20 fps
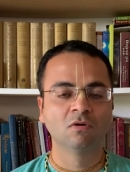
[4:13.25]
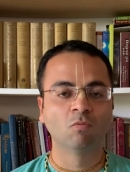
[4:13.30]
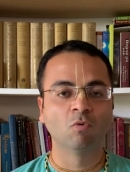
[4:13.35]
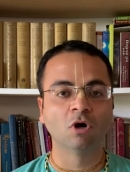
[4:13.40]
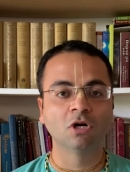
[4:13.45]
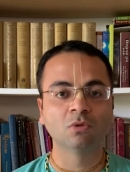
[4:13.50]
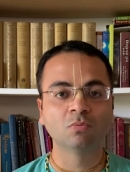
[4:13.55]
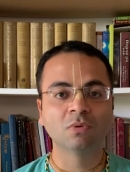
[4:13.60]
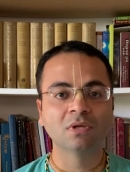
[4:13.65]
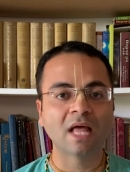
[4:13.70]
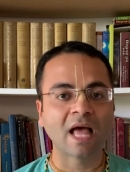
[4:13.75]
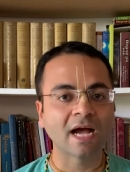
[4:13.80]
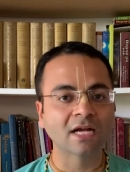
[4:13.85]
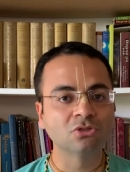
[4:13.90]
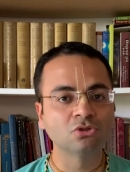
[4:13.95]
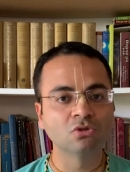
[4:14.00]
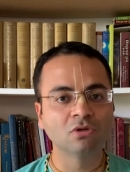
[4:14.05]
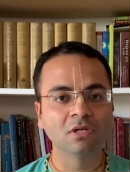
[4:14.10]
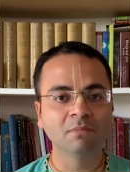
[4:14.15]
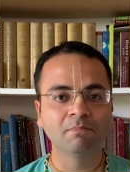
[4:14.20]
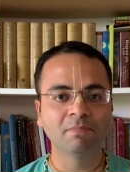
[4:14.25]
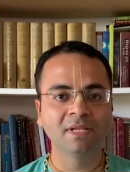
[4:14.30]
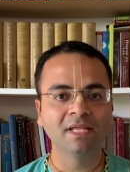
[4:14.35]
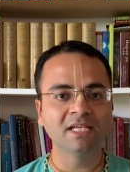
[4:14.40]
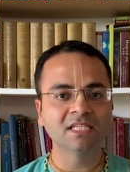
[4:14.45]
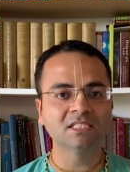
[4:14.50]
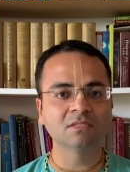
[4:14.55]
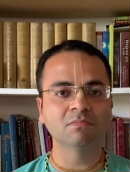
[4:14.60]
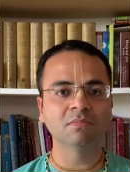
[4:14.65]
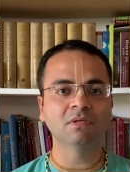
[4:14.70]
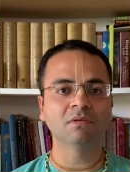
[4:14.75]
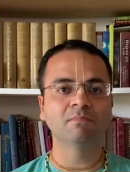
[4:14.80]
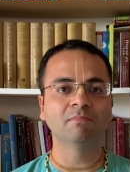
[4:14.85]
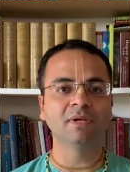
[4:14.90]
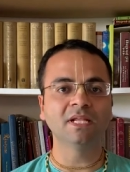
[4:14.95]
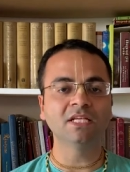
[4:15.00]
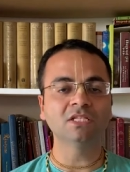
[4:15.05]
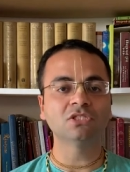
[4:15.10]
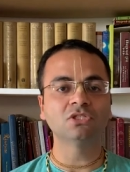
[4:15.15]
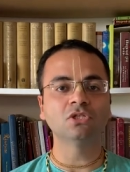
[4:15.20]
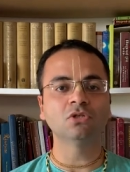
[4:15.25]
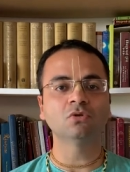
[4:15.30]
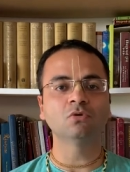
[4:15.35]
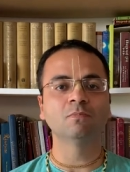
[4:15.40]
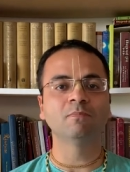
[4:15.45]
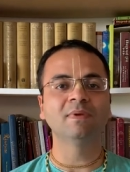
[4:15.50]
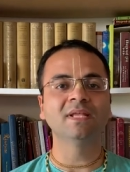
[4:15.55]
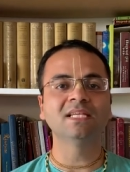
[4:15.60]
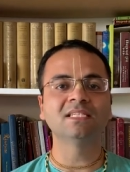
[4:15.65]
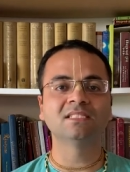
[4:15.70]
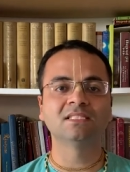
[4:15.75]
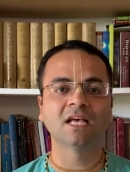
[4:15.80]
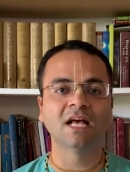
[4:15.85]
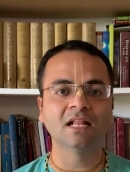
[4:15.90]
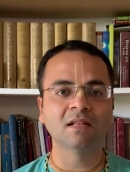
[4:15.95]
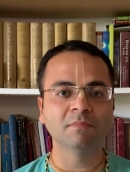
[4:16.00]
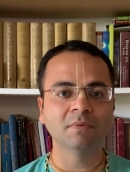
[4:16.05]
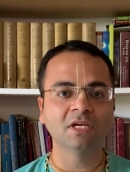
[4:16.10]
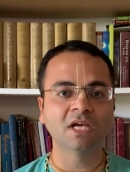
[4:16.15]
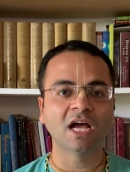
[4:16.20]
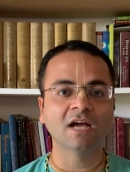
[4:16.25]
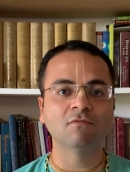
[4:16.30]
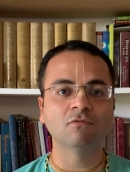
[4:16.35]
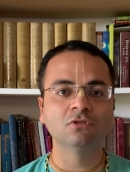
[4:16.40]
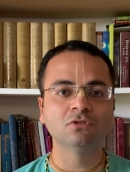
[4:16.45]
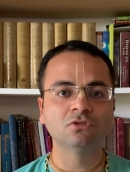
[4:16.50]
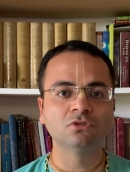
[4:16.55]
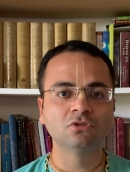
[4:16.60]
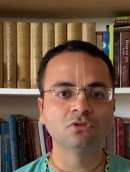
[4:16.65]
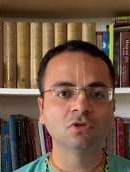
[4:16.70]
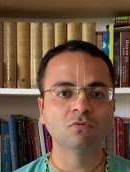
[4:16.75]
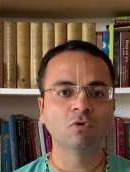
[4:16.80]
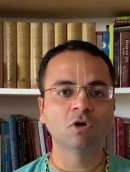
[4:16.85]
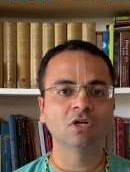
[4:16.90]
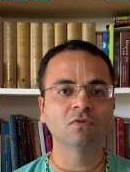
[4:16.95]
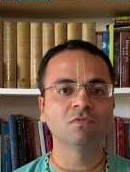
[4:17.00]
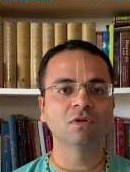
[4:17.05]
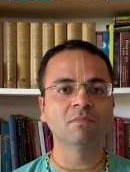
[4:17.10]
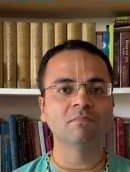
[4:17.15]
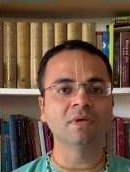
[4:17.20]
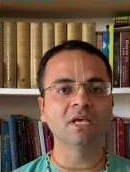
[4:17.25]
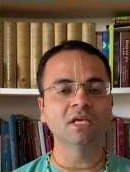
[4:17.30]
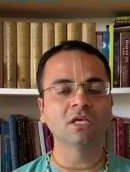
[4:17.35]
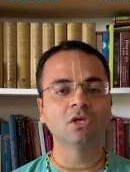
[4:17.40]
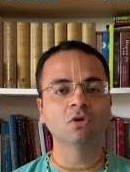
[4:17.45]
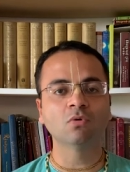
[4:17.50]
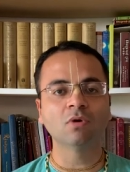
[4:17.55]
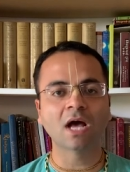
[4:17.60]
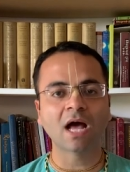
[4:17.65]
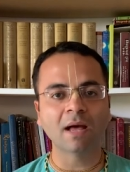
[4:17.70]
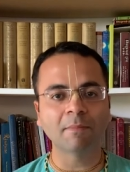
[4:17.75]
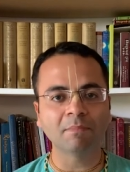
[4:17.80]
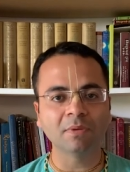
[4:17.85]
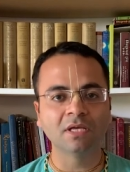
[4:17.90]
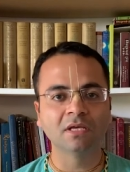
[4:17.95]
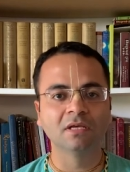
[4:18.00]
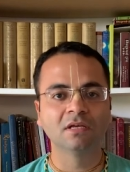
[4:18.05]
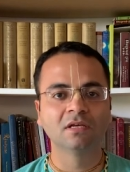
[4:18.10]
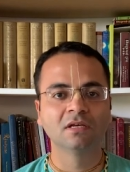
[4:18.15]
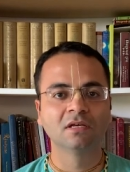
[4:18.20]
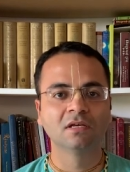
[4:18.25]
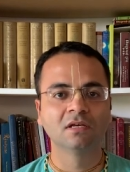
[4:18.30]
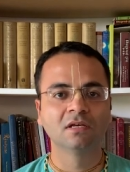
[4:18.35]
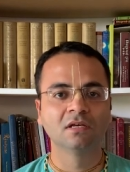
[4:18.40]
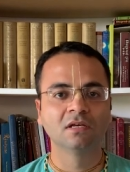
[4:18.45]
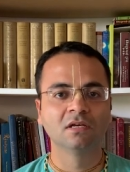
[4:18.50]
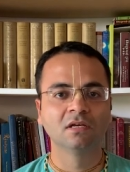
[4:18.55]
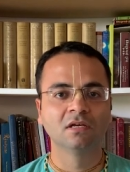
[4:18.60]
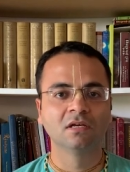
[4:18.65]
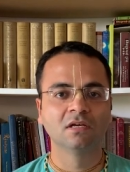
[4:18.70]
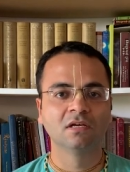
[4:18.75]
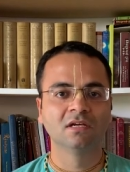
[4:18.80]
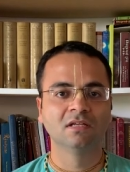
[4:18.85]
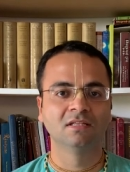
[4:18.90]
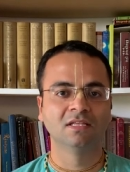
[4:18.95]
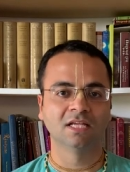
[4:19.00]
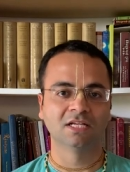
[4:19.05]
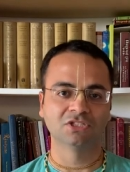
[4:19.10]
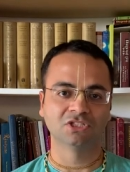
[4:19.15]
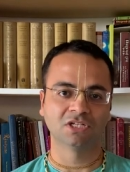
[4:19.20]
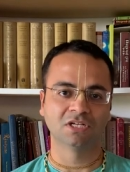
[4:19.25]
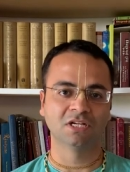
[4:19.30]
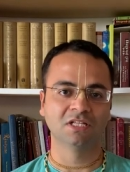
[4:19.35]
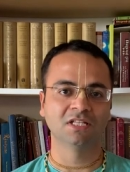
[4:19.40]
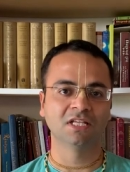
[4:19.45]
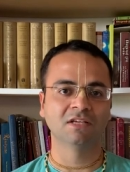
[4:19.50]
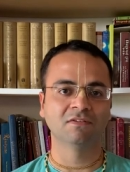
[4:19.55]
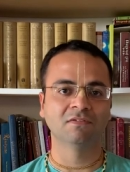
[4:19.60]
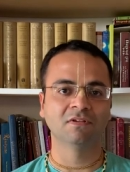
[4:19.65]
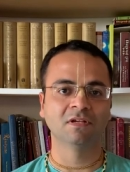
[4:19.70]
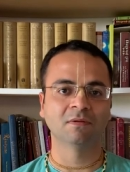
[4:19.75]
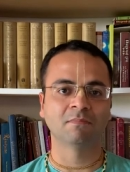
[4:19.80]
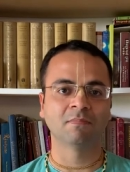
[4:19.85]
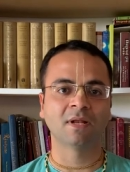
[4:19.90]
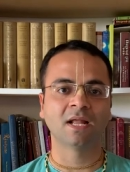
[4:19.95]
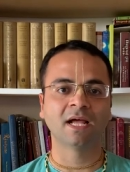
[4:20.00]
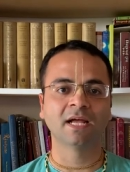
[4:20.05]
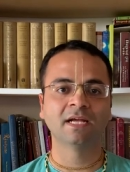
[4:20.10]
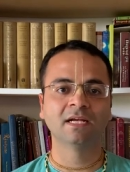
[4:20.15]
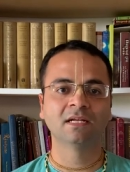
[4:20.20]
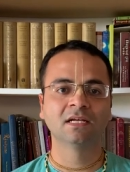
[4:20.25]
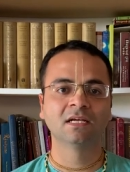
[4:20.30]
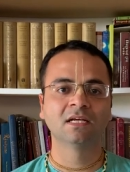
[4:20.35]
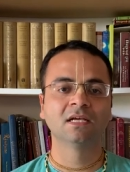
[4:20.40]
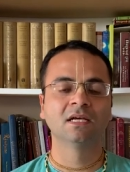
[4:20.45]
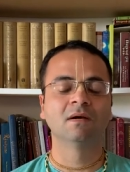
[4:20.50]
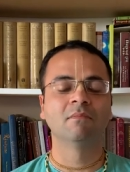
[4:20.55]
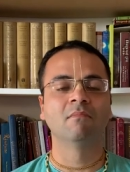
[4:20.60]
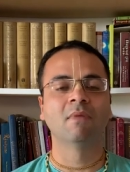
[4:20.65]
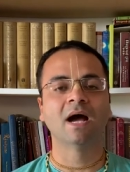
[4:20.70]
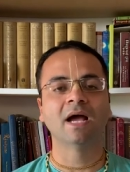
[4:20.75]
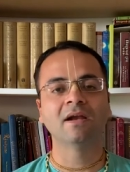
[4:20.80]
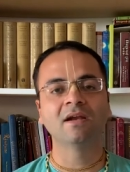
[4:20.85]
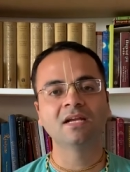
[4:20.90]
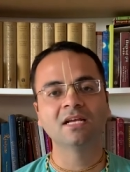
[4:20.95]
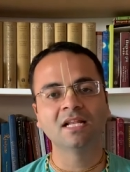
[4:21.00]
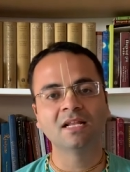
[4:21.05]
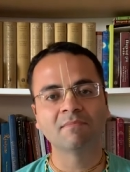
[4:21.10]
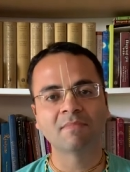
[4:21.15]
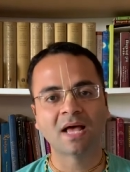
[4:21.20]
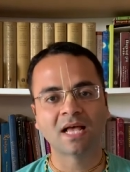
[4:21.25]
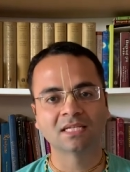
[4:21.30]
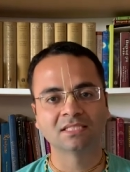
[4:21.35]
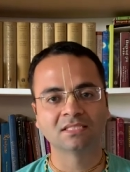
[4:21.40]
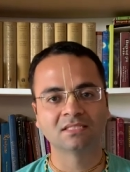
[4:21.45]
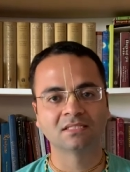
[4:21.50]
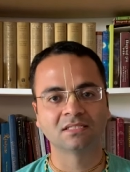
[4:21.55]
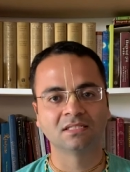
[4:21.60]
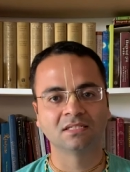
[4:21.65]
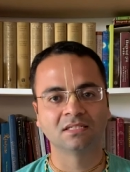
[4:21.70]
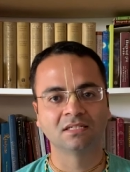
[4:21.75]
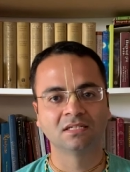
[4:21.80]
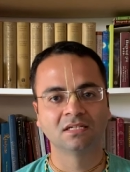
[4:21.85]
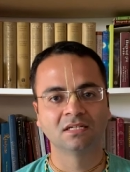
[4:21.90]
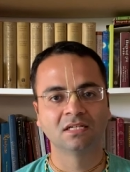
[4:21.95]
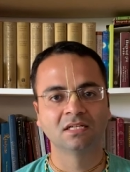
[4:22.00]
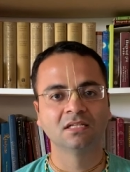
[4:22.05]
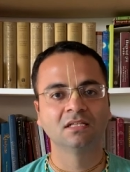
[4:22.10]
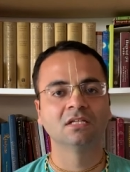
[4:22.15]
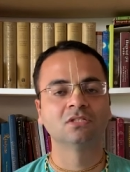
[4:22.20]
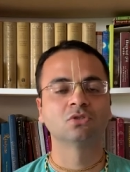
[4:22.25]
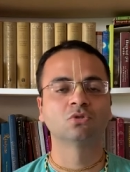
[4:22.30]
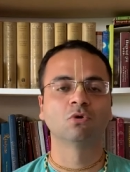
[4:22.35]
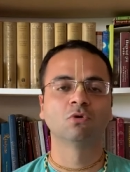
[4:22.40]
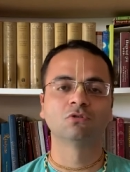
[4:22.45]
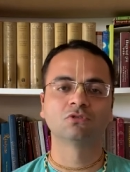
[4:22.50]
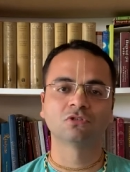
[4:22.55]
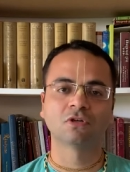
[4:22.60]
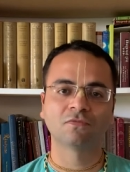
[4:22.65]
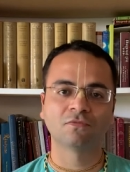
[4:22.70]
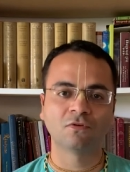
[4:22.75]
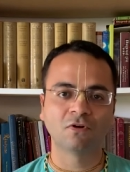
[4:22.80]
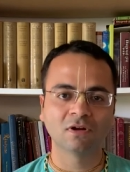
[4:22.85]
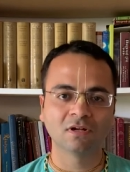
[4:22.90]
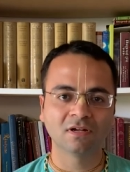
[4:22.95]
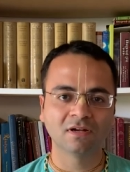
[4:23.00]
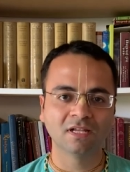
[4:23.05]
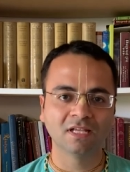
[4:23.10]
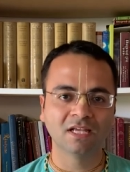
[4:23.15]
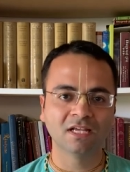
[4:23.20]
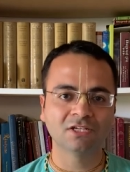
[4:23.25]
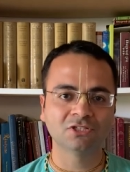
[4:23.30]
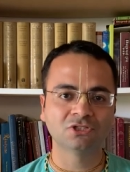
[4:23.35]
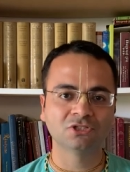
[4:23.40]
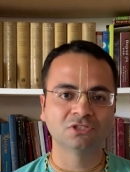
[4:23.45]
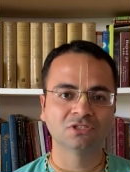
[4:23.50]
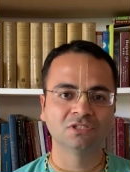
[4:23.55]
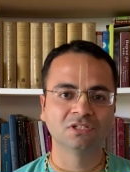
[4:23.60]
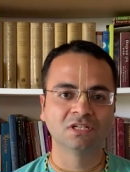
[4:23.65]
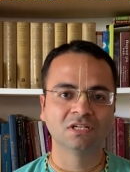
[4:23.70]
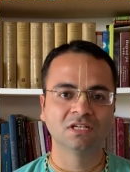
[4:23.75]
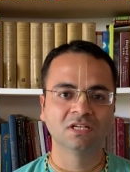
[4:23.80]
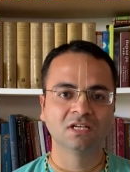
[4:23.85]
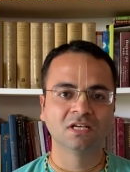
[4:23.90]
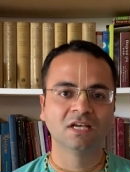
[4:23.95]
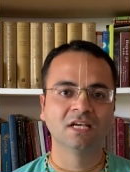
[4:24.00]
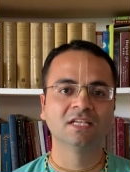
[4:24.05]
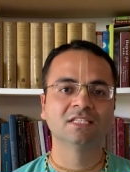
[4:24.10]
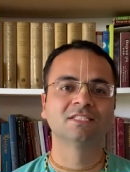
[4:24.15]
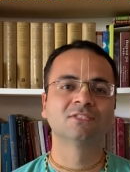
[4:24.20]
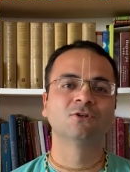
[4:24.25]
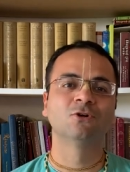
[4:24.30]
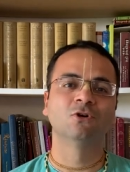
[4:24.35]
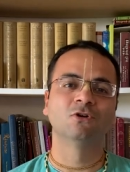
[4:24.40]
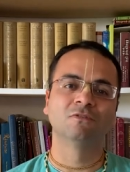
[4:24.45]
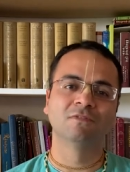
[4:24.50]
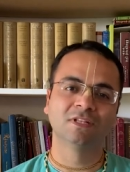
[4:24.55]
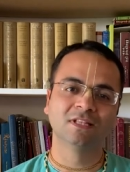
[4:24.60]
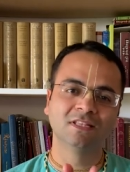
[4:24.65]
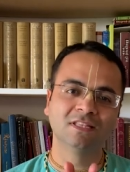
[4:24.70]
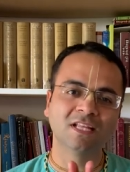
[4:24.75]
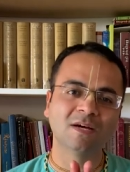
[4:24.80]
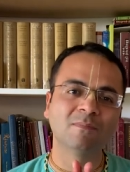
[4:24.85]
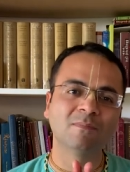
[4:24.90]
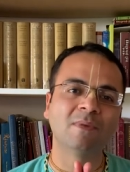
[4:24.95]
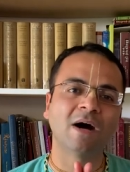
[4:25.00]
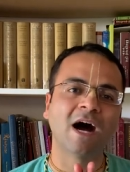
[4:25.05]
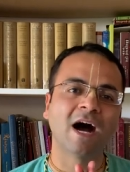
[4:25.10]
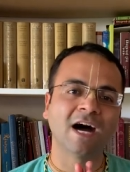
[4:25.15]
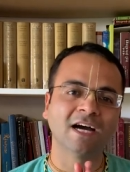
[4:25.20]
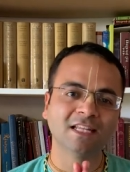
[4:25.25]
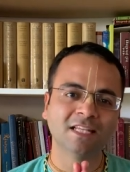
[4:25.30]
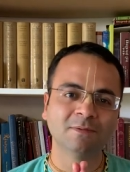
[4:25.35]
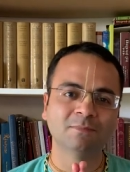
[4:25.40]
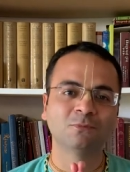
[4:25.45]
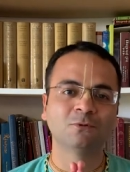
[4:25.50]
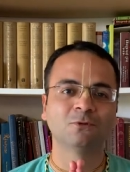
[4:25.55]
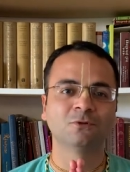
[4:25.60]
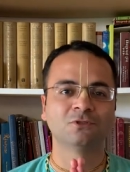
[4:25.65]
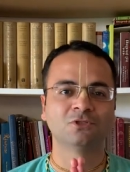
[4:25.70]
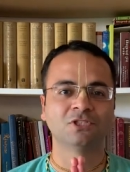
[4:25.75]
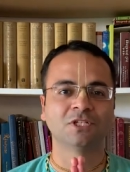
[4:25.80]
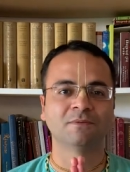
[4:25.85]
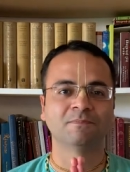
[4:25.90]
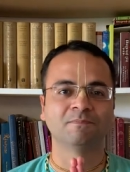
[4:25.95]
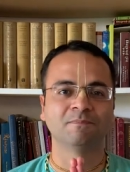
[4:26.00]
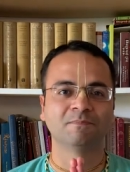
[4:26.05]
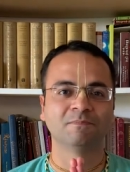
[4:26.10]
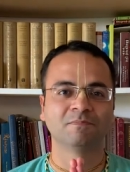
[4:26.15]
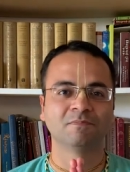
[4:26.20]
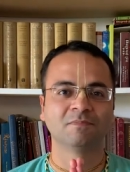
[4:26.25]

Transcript: What will actually please me, please you, please tell me. I want to know what will make you happy. Then Chandi Devi replied, my real master, the source of all creation is Govindamadipurusham.